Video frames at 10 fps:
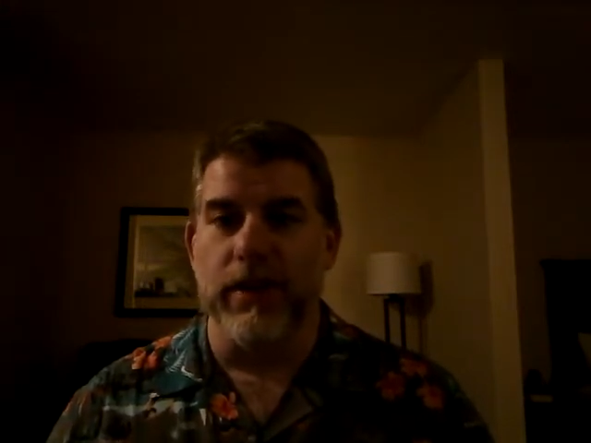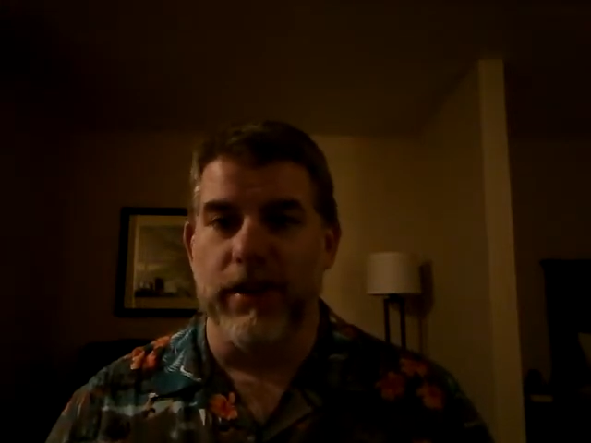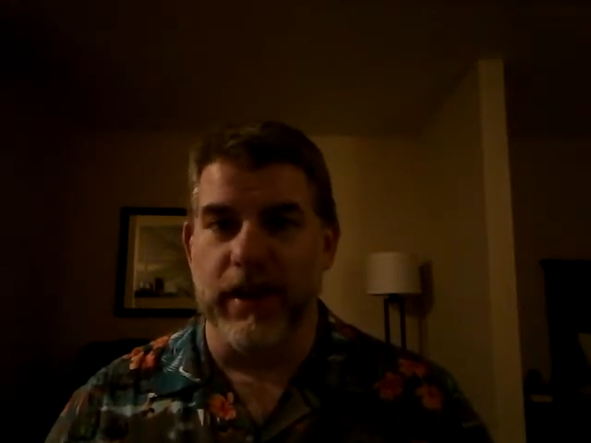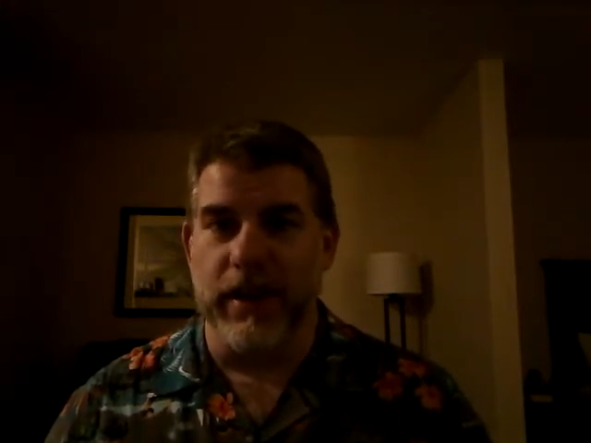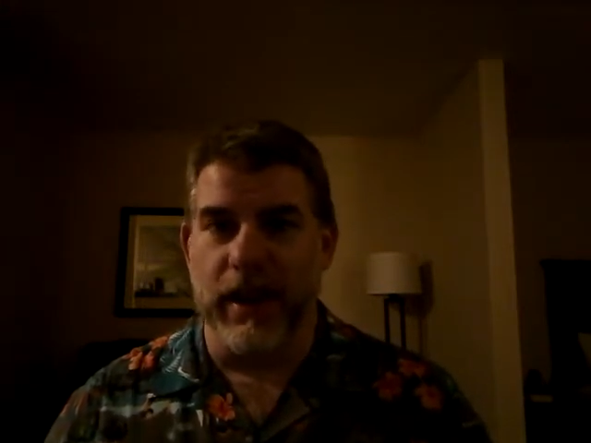
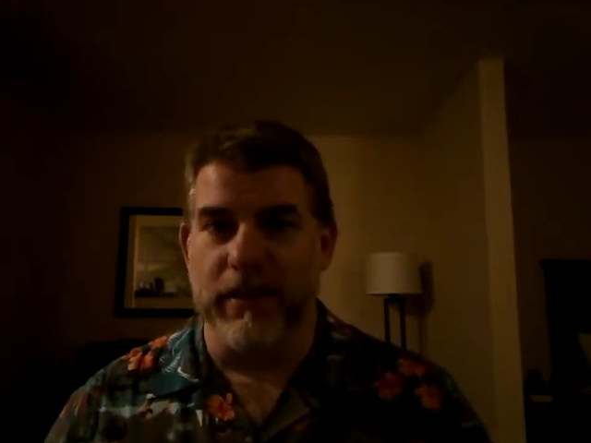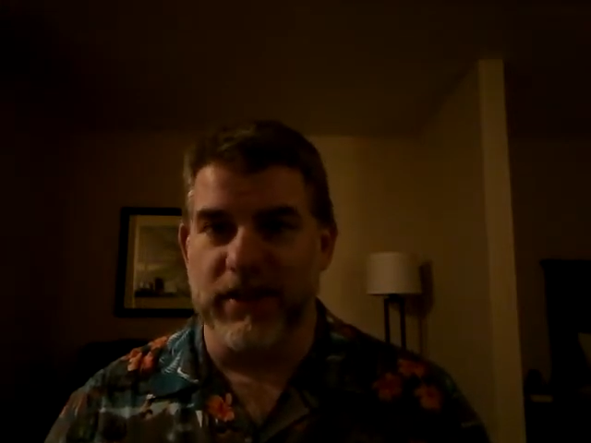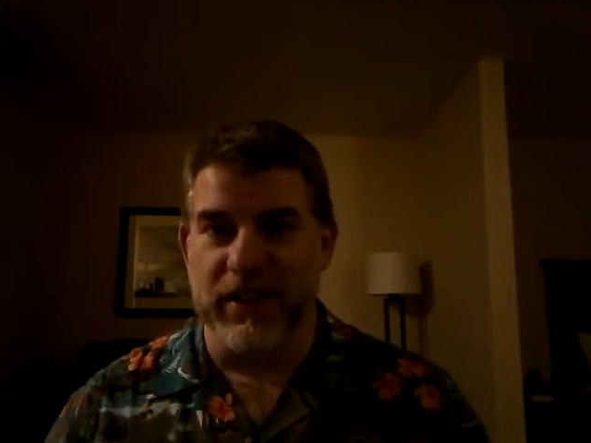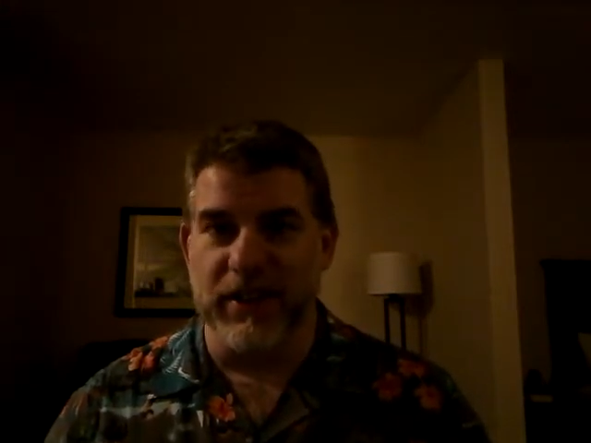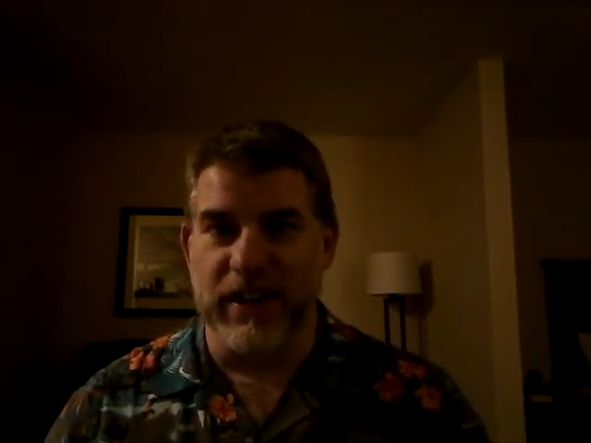the
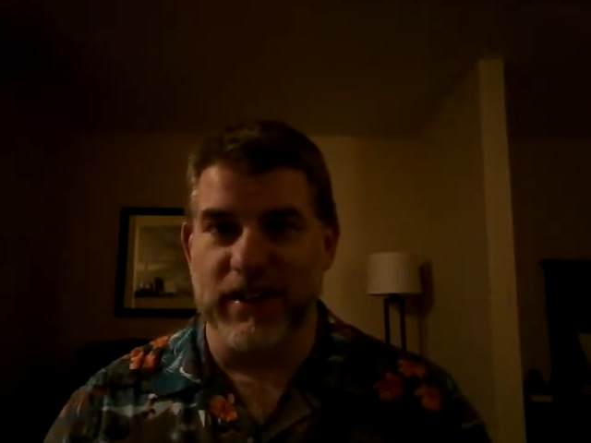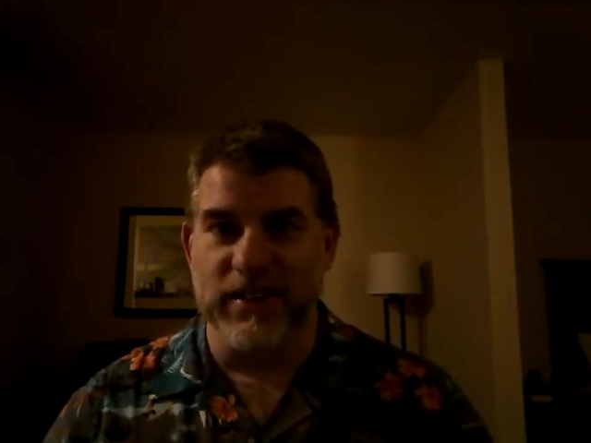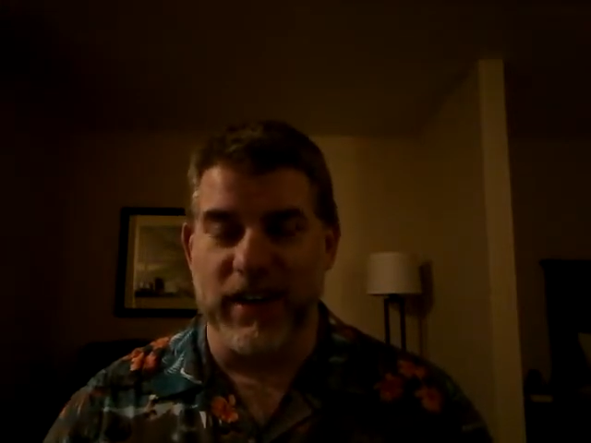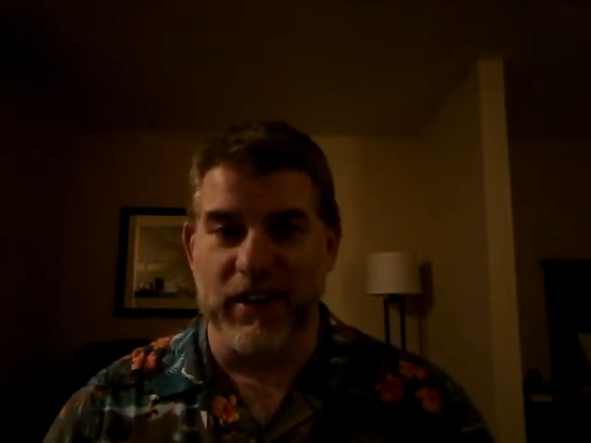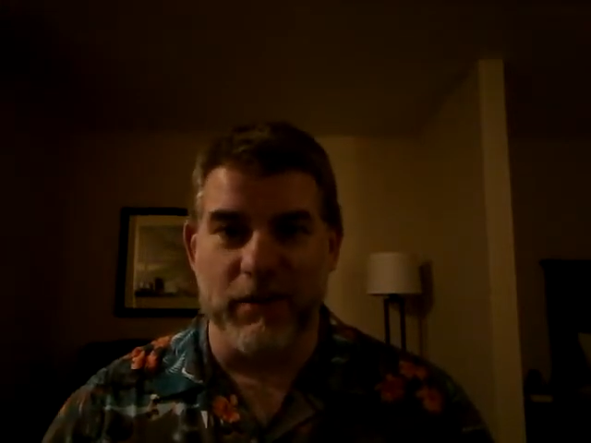facility and
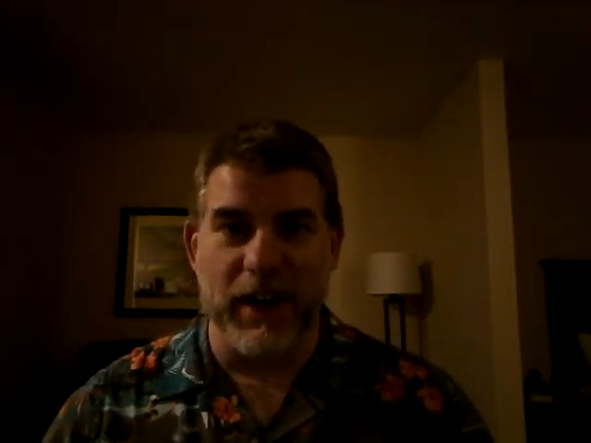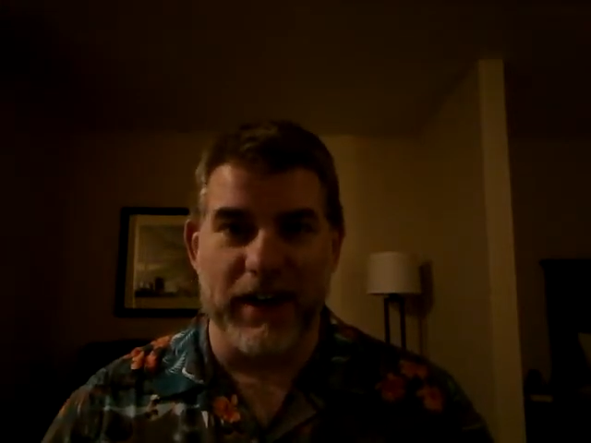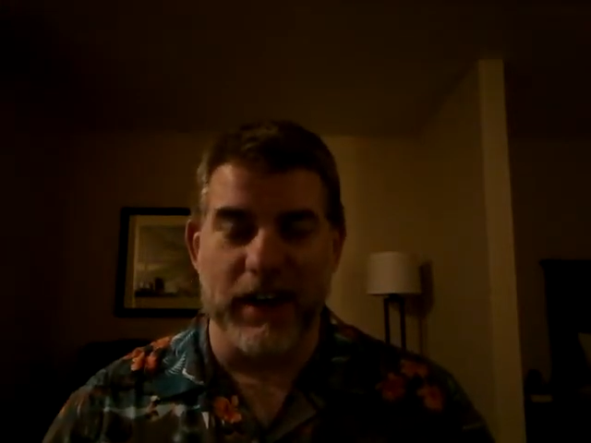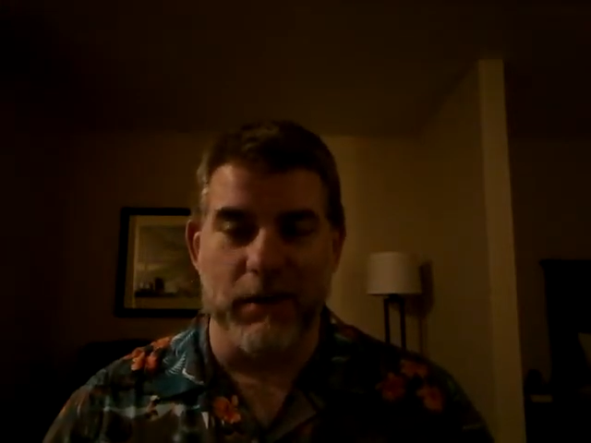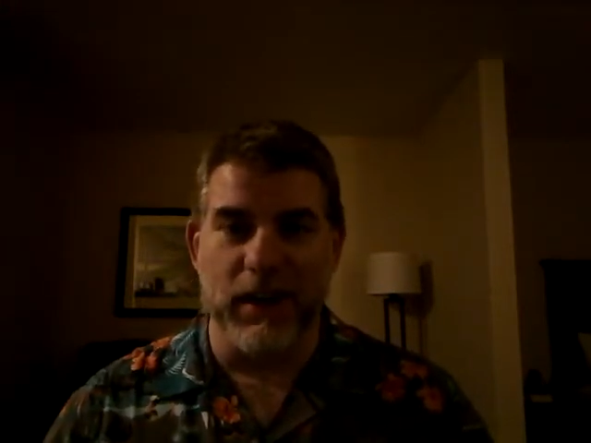say goodbye
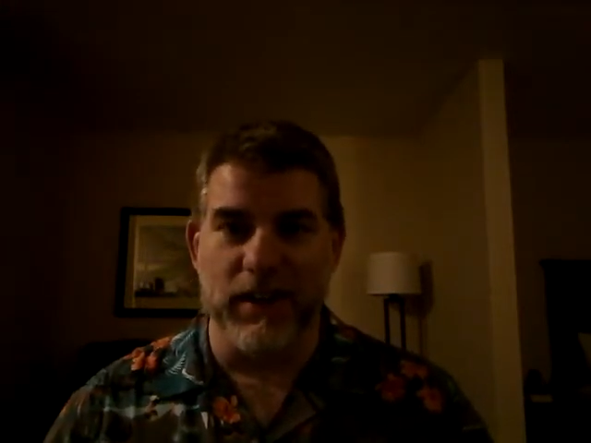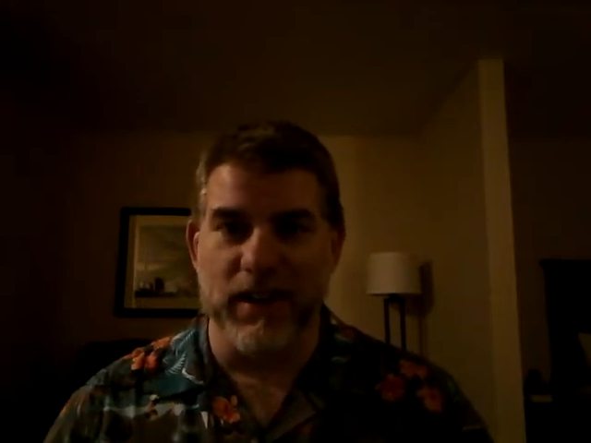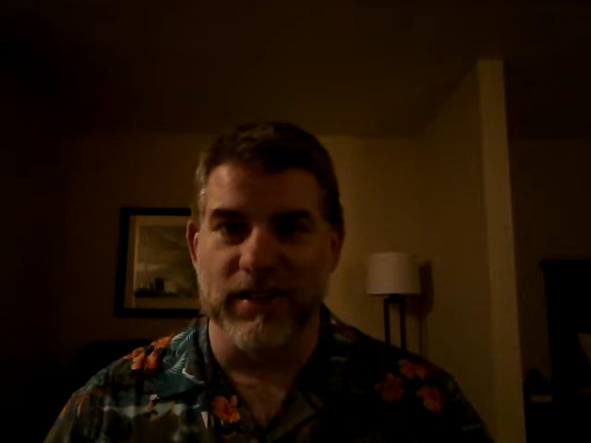to anybody that